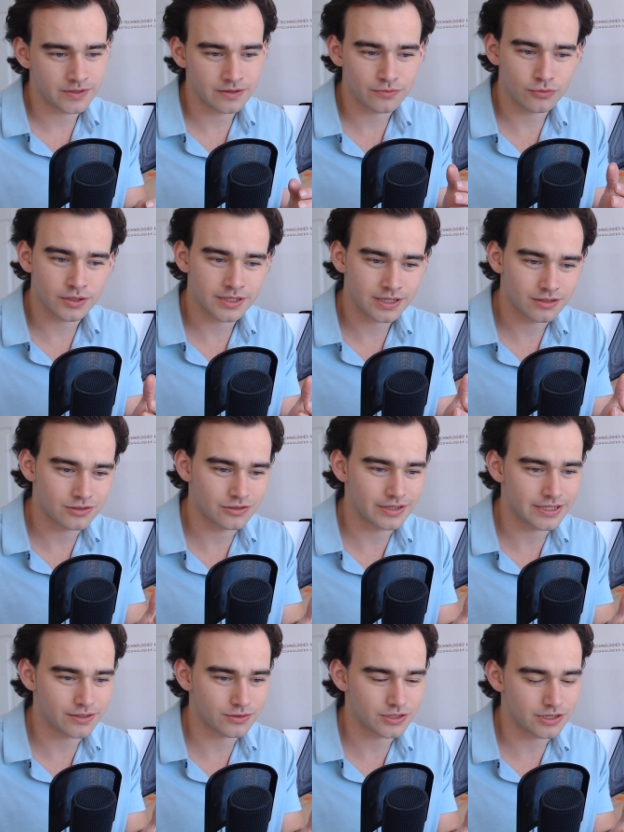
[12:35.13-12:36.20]
of 100
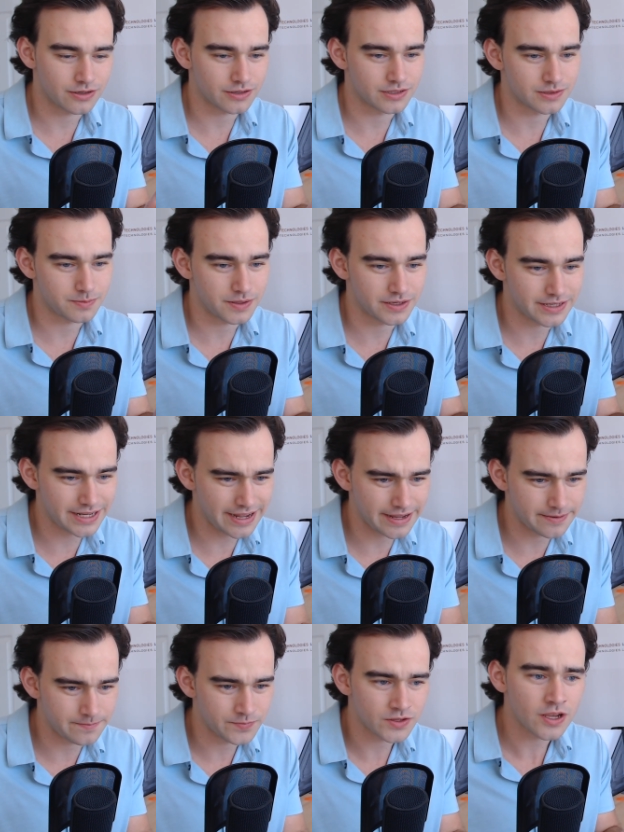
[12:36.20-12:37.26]
EOS tokens per
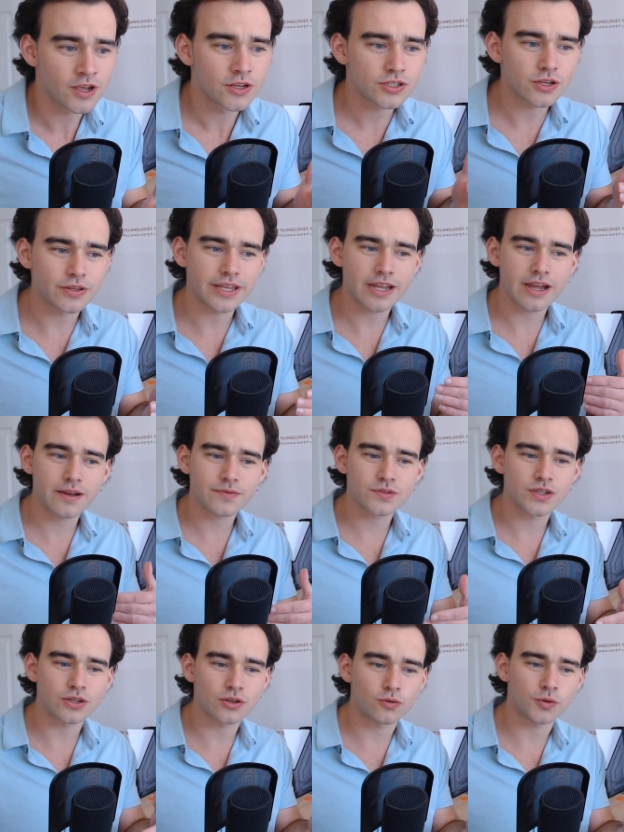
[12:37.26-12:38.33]
day. So they have
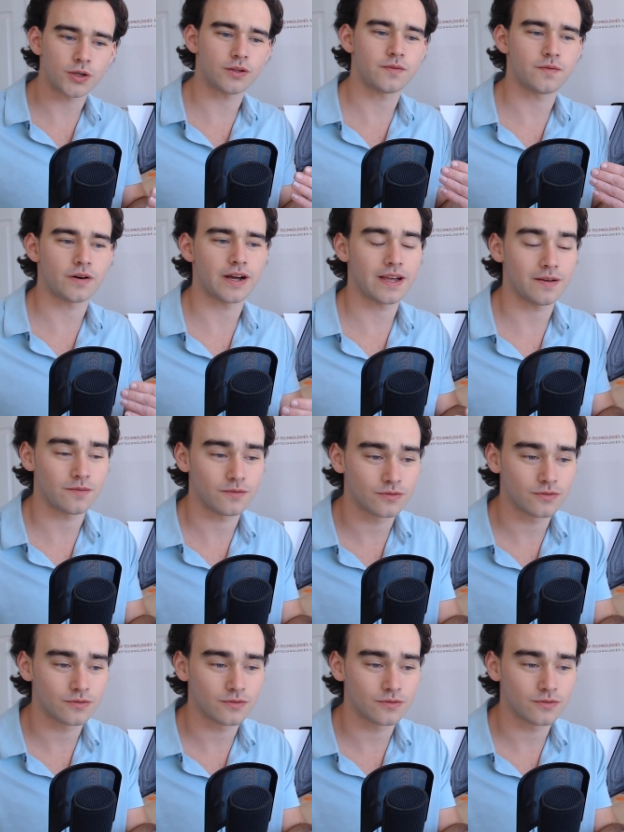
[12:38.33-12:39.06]
to qualify